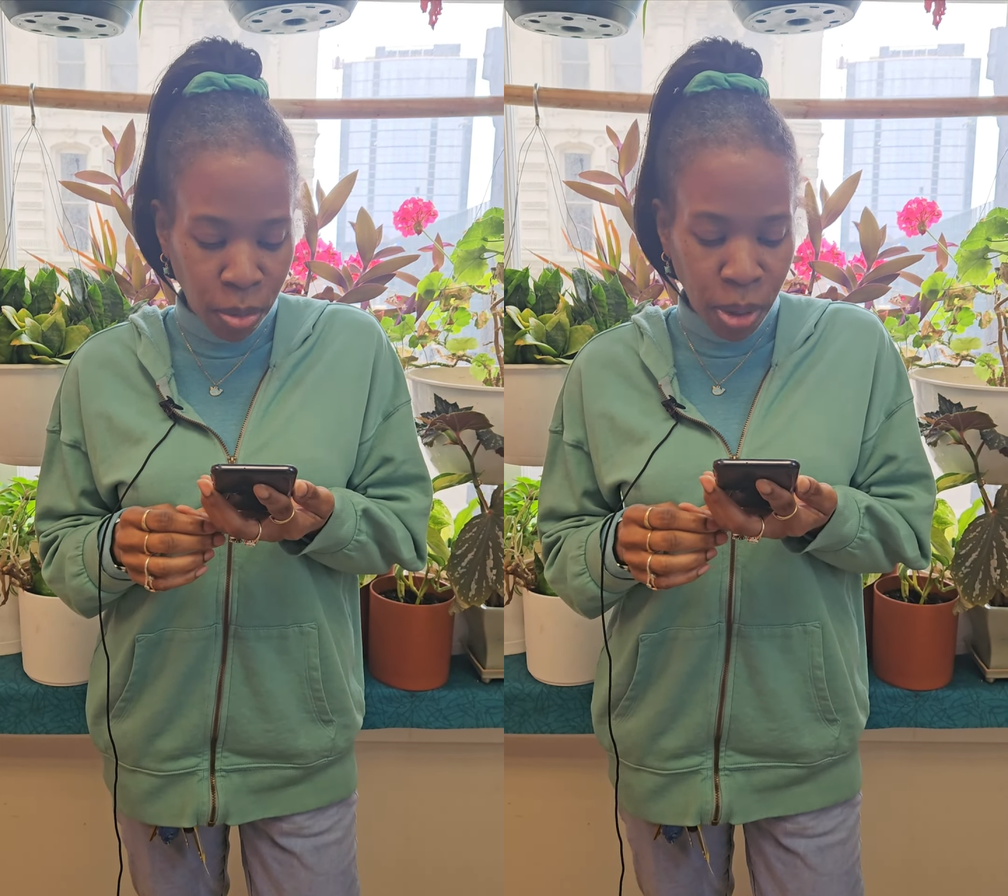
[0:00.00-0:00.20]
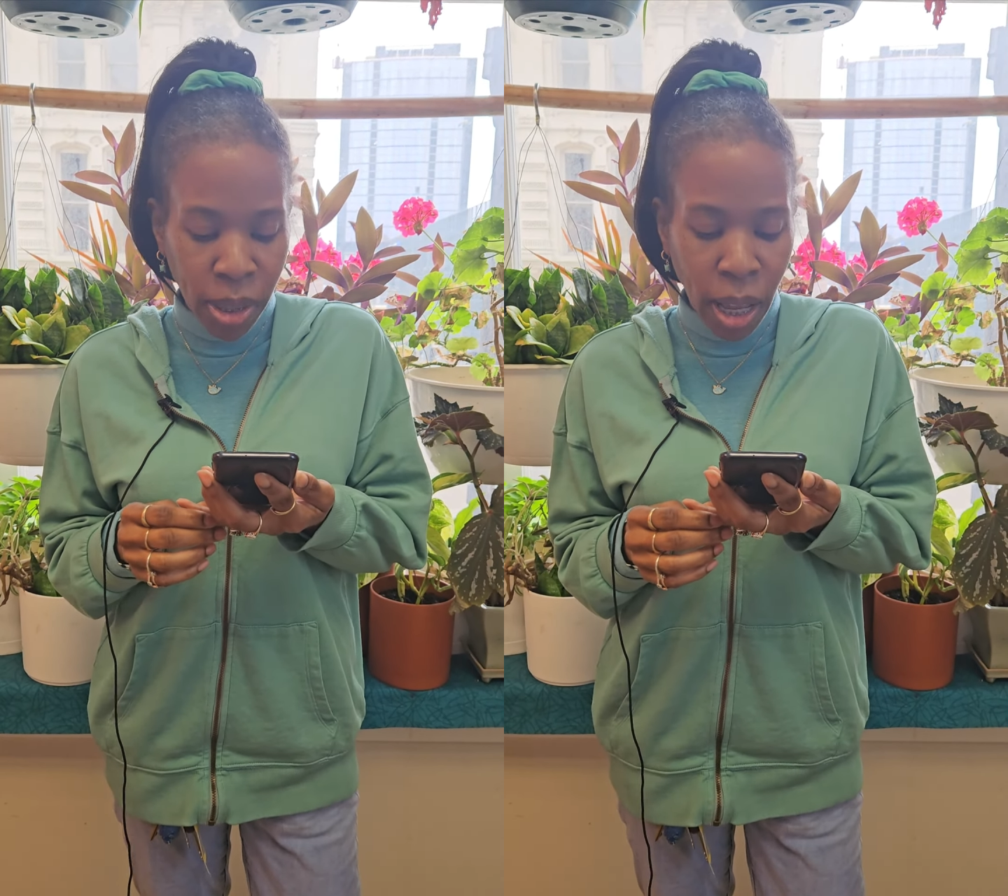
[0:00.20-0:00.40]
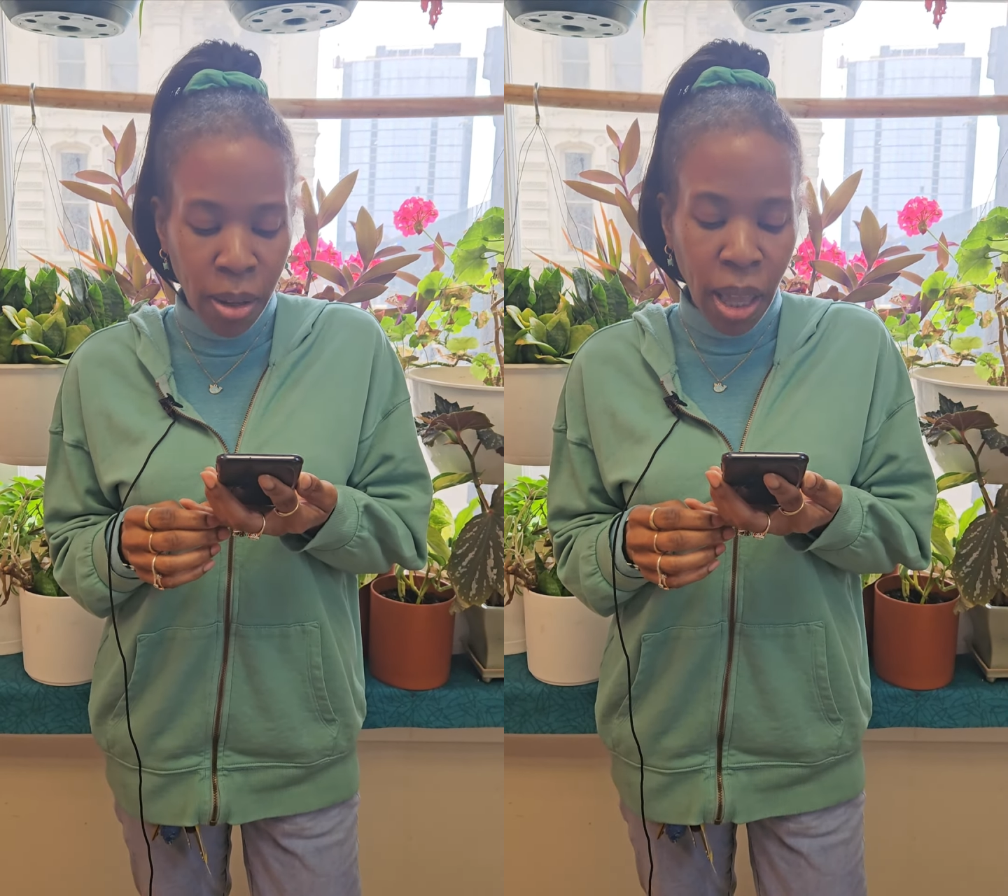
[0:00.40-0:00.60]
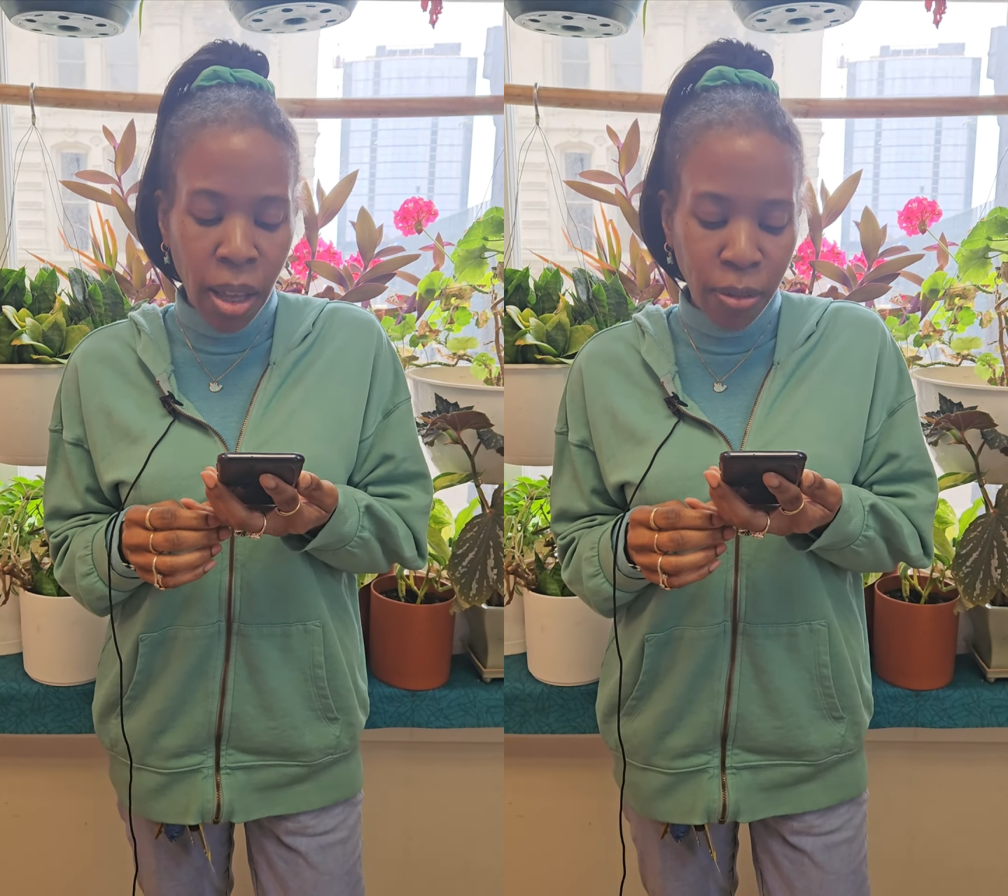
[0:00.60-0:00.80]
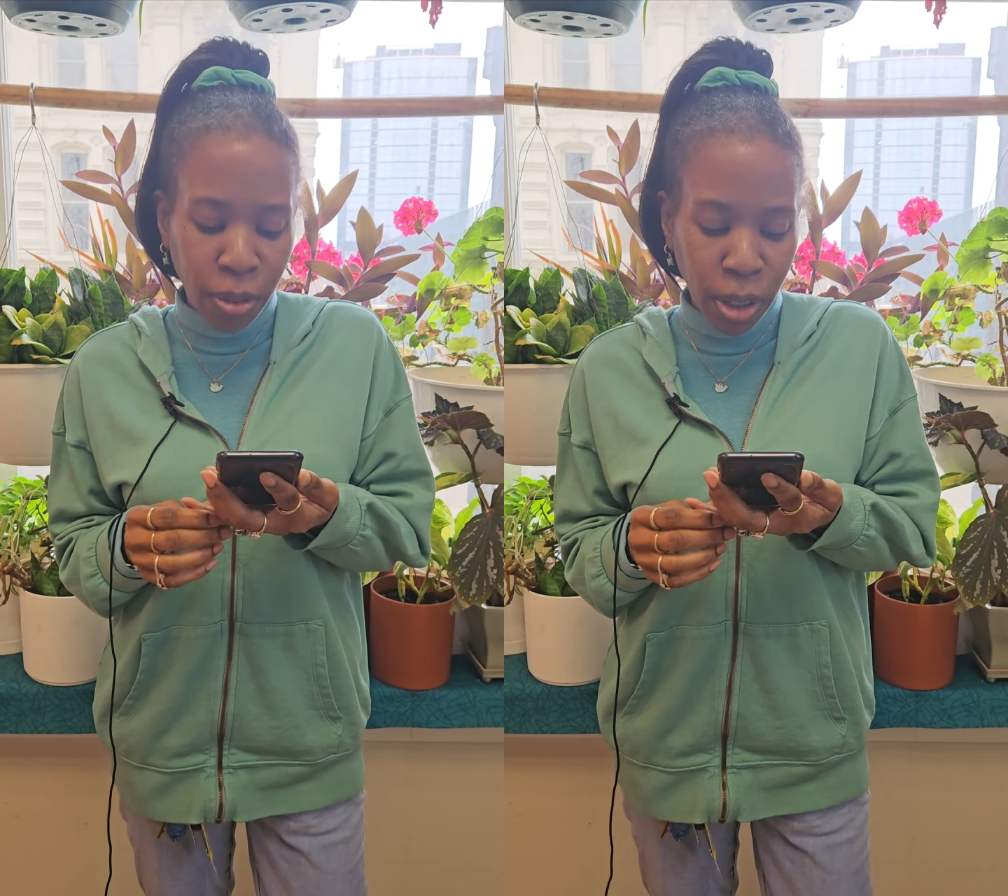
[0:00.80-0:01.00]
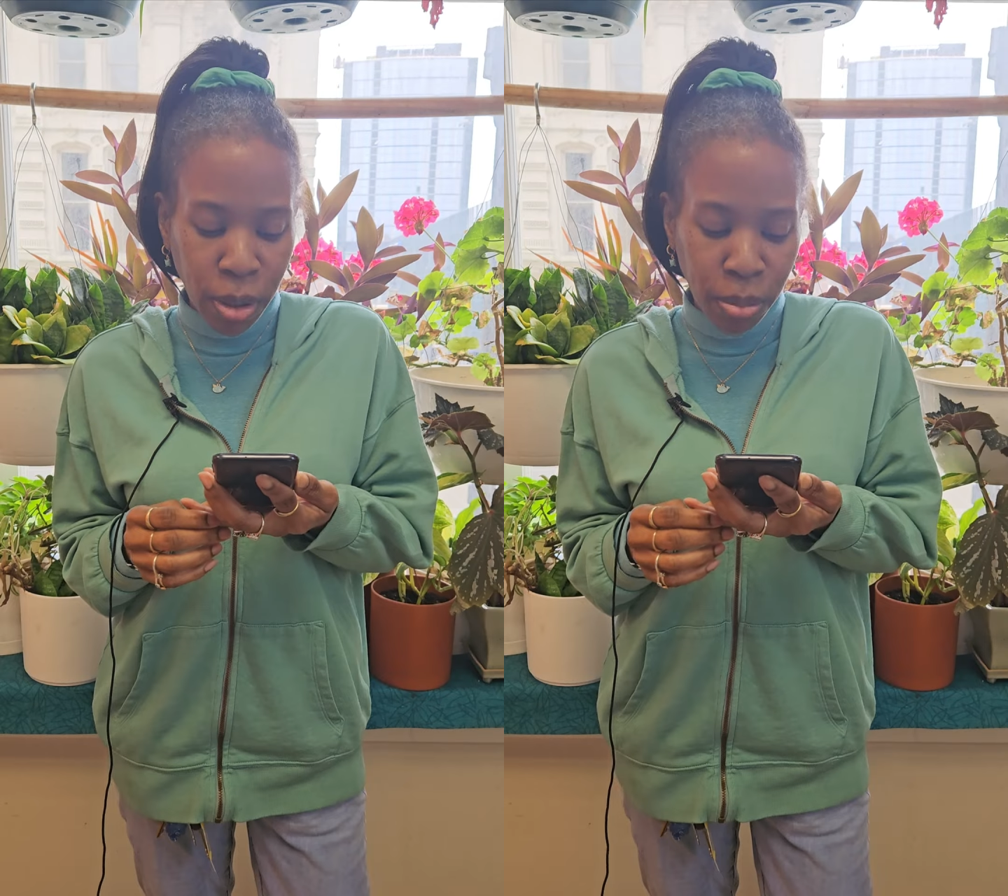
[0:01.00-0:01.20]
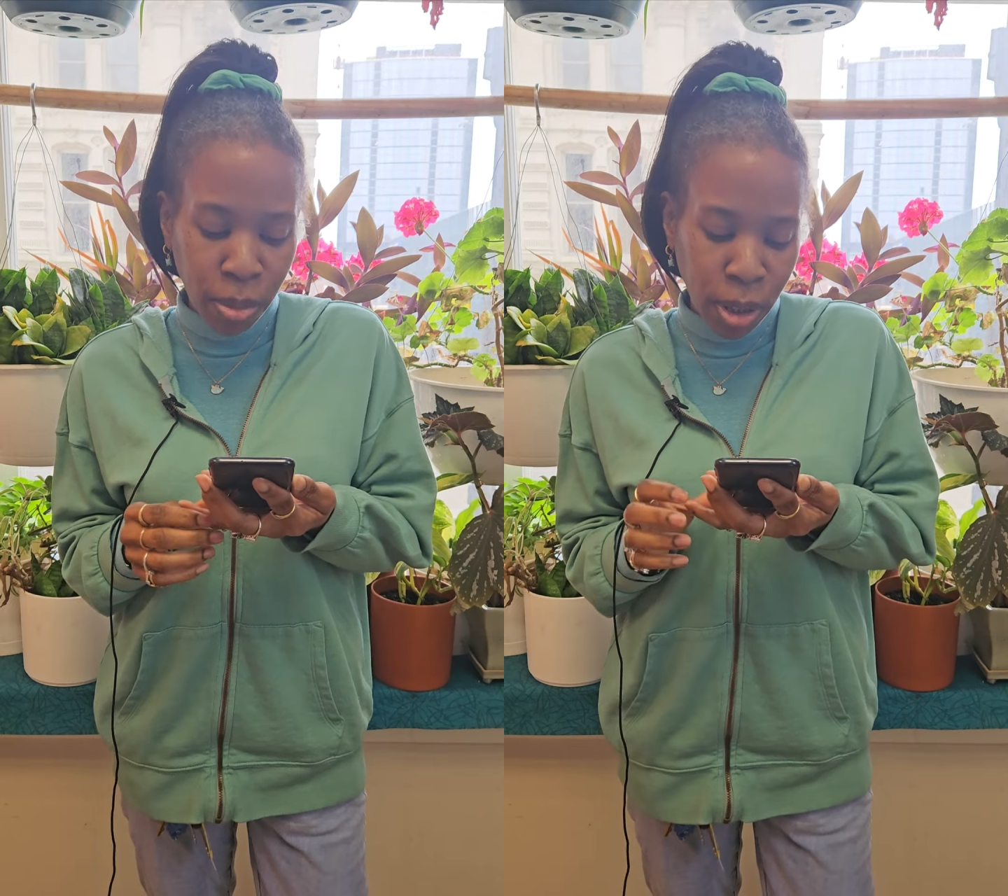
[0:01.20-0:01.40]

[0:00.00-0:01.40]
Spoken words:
we now have freedom,